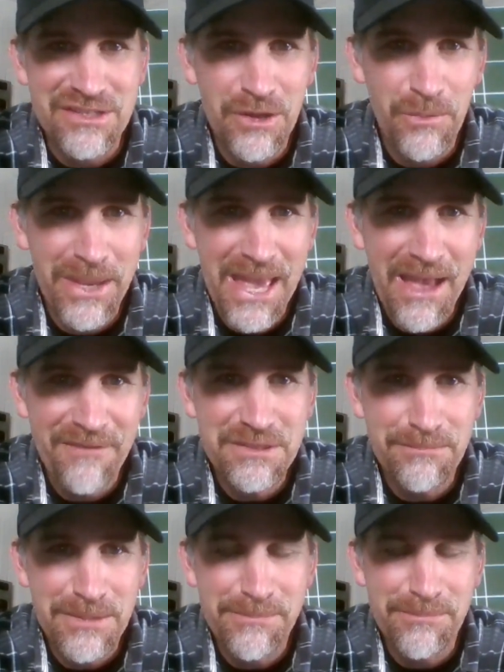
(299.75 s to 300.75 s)
So we have
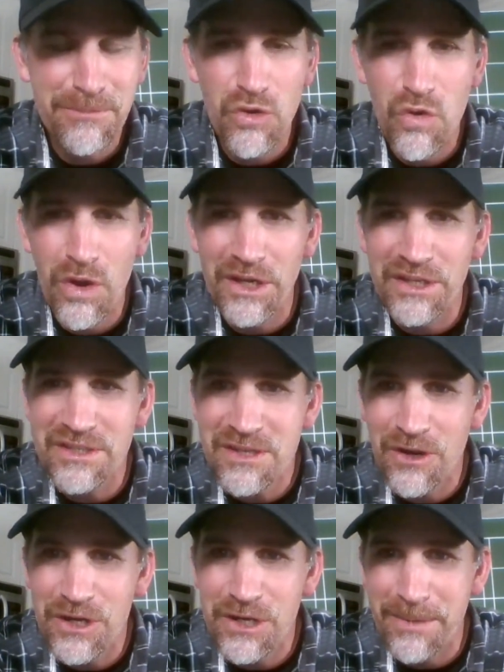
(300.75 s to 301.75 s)
some people who are
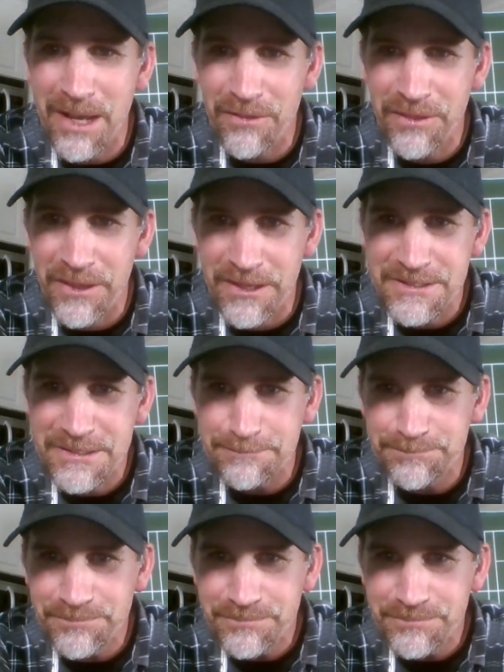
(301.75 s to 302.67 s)
concerned about this.